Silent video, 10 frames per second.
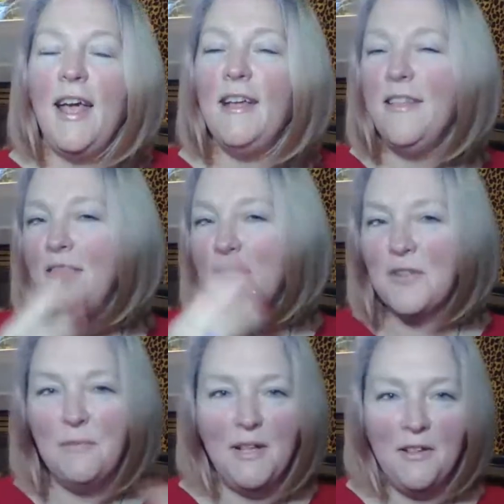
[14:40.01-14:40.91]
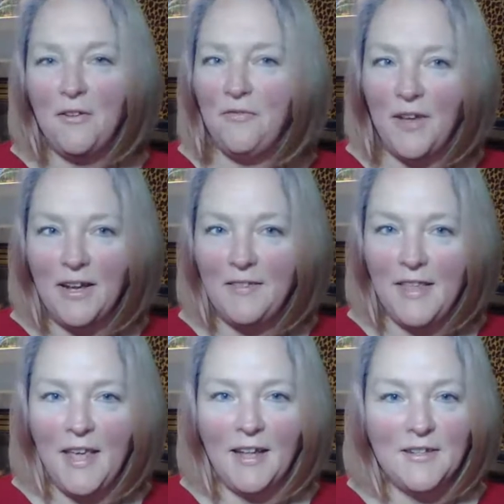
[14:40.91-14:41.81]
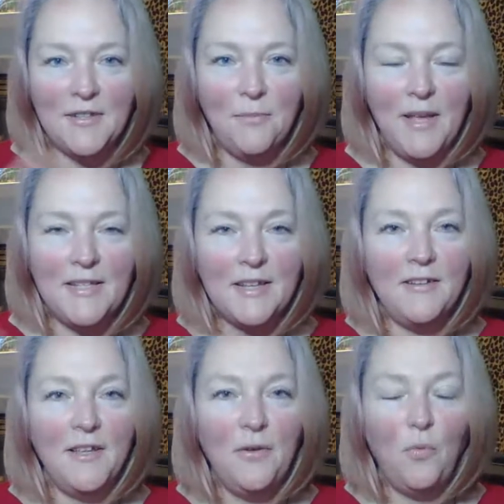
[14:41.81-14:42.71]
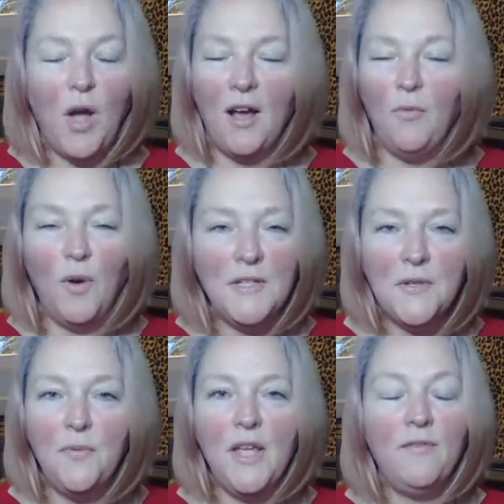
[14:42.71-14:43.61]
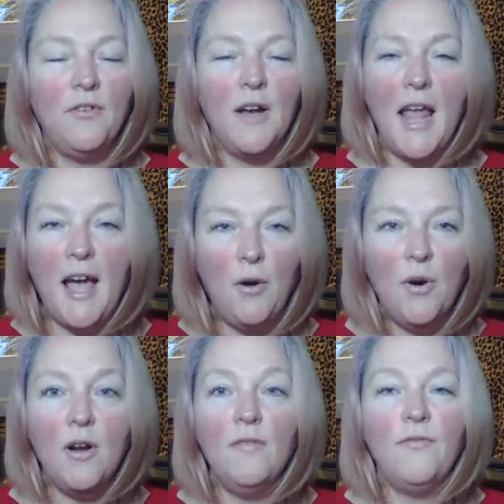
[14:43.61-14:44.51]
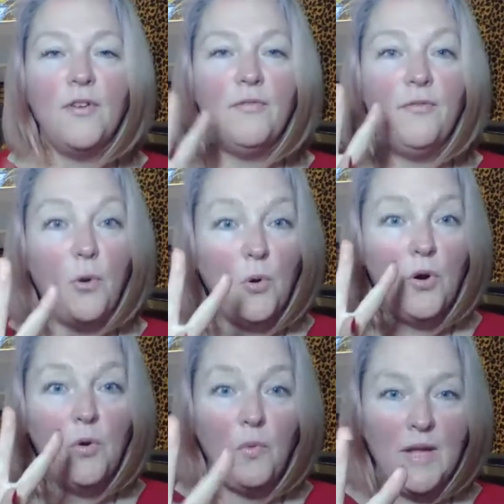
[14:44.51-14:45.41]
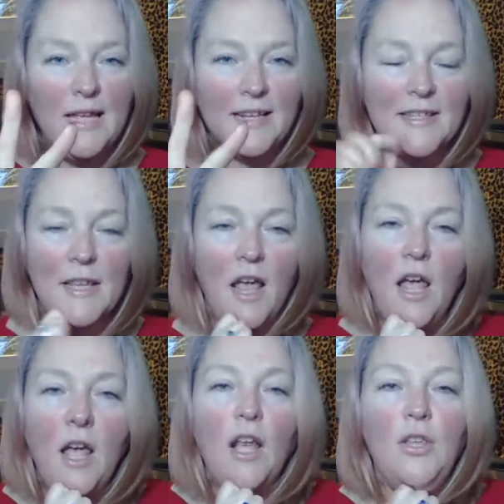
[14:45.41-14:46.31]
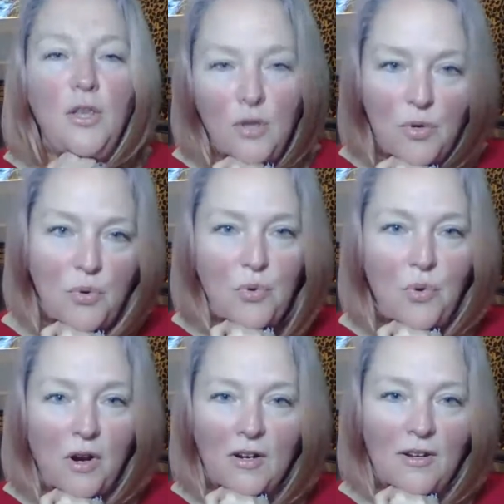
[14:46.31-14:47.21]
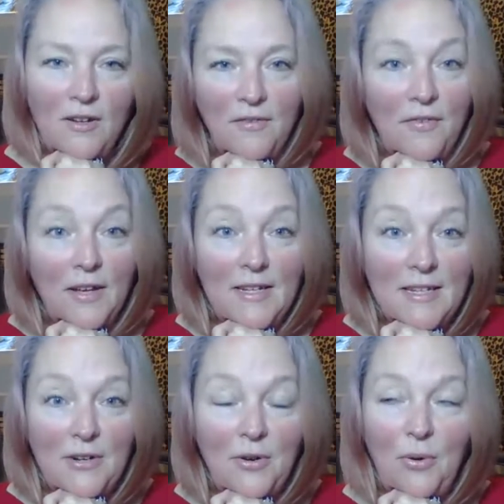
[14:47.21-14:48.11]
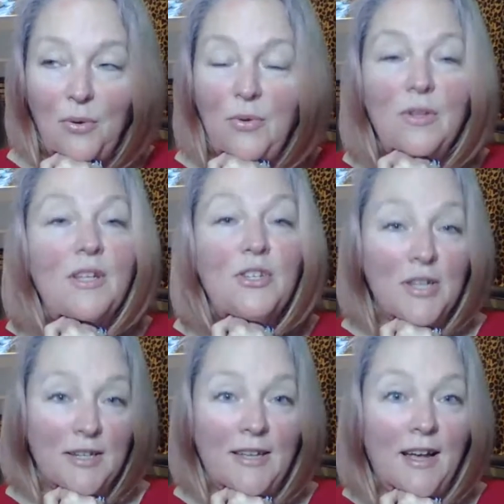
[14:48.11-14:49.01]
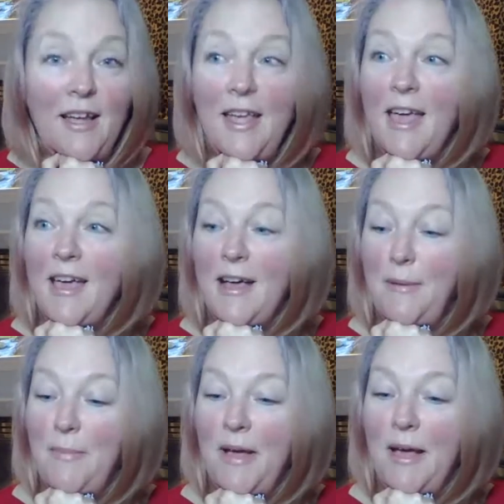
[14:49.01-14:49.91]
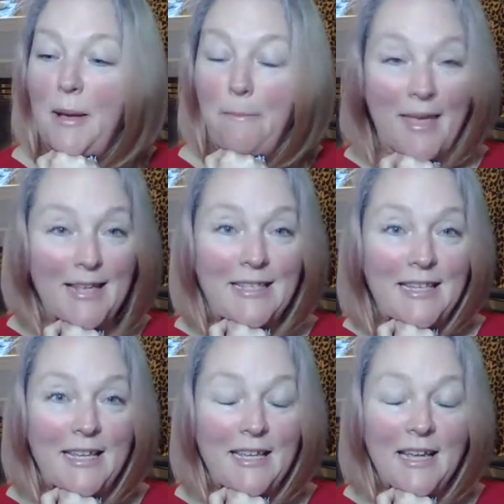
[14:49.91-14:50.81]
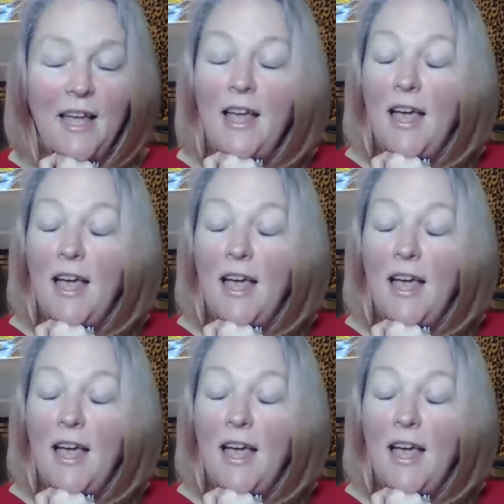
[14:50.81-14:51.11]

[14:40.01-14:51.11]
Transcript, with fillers: and then there's going to be a little fun at the end. So basically, uh, once a week for an hour for four weeks, you are going to find out. Holy shit, I am amazing!